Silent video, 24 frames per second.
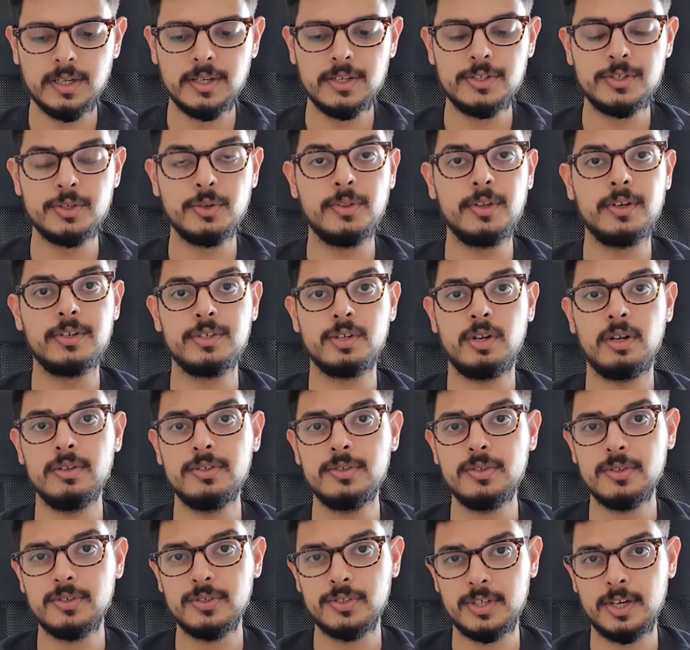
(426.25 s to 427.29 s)
So there's
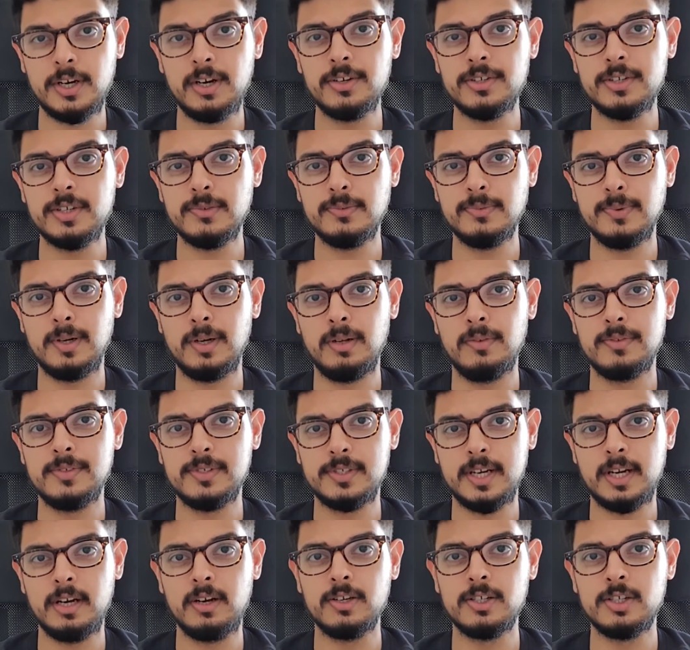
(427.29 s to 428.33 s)
also stairs involved,
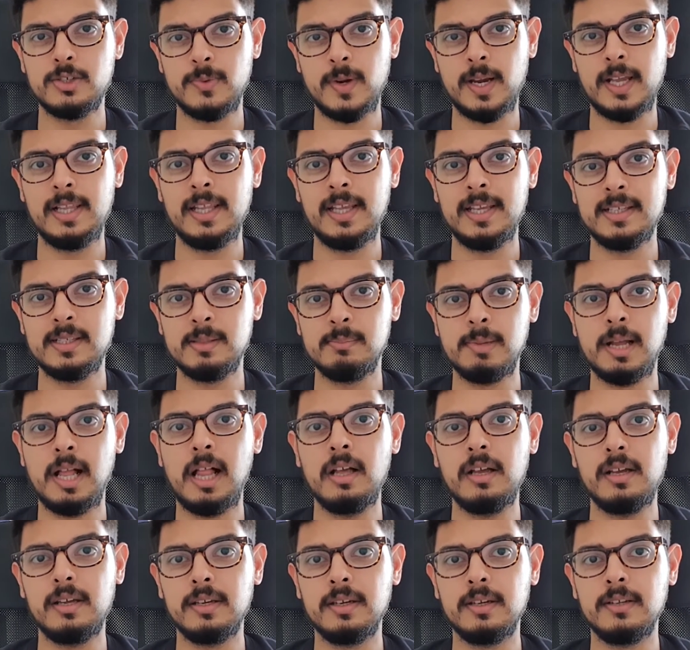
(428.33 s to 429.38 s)
stairs, railings, and
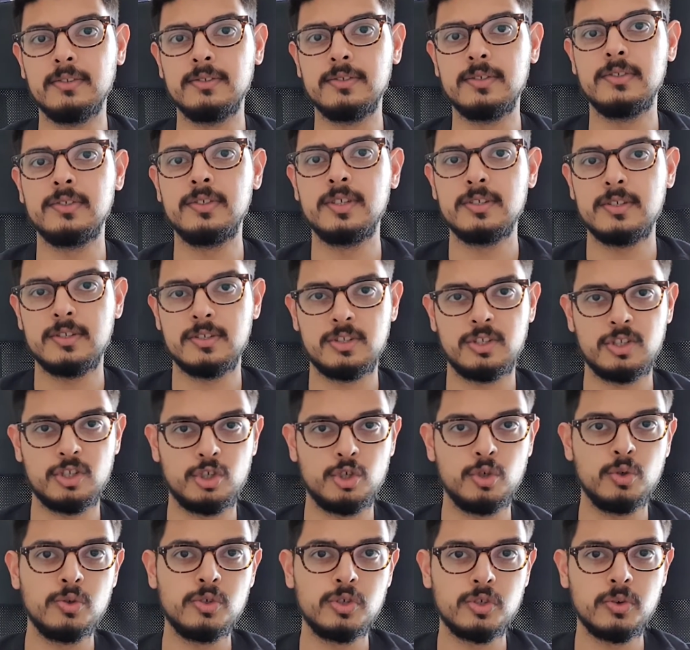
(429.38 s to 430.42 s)
balconies, since it's a
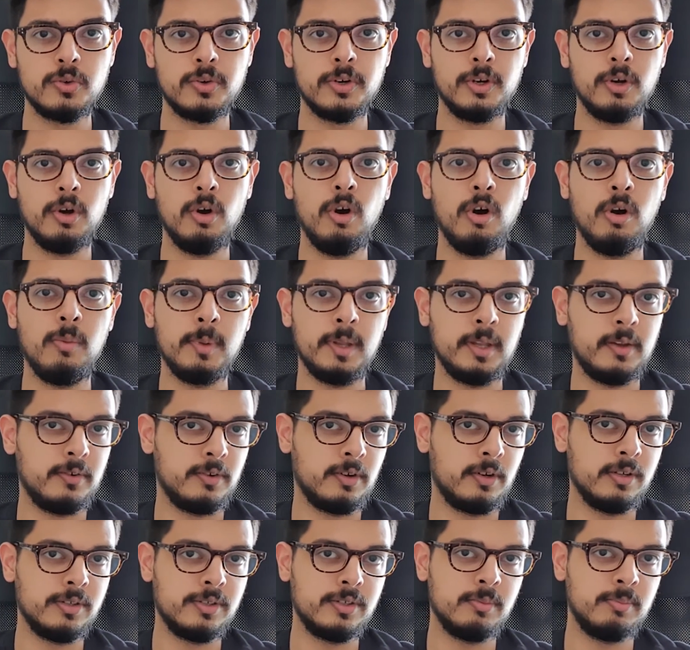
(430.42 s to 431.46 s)
2-story home, and there are
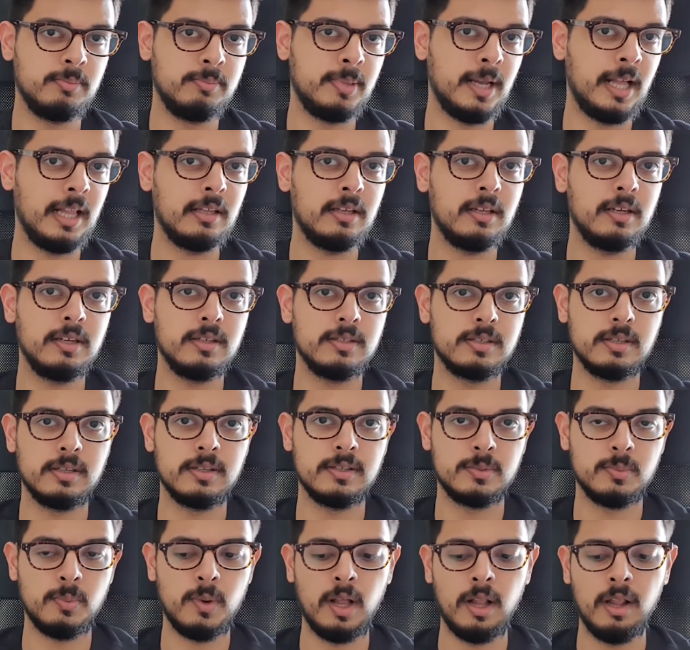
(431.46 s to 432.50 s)
also balconies
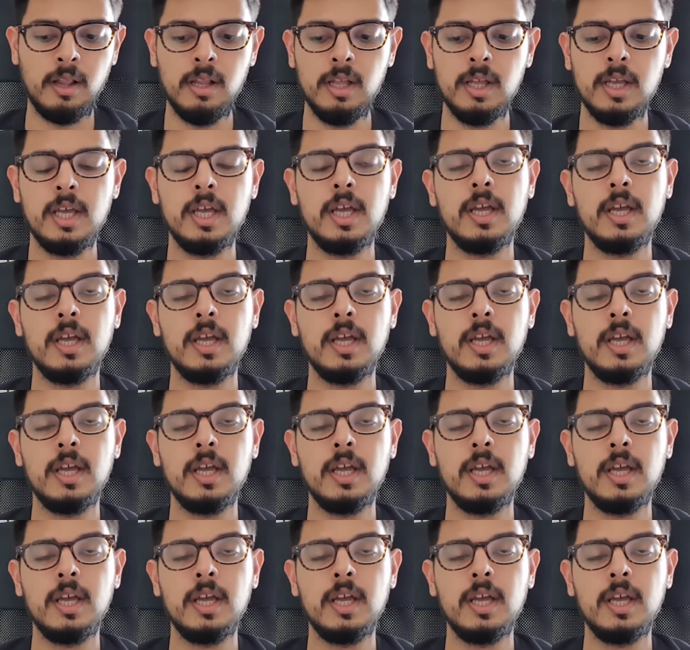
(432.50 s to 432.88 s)
as well.